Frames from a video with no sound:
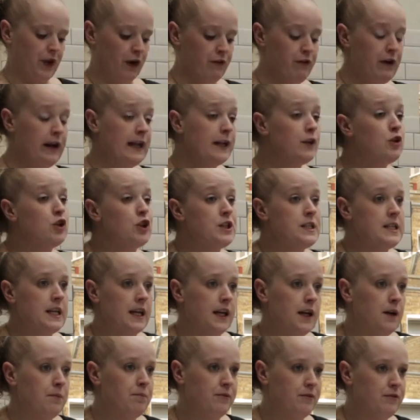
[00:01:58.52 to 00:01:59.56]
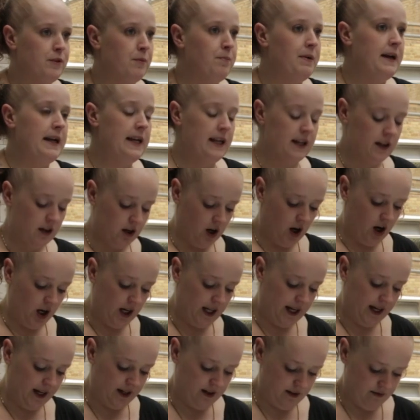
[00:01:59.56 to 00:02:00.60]
A really good tip for peeling
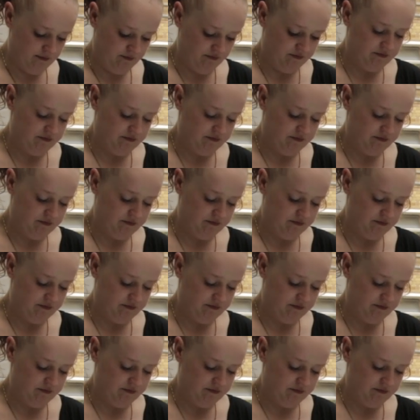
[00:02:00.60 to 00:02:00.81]
garlic,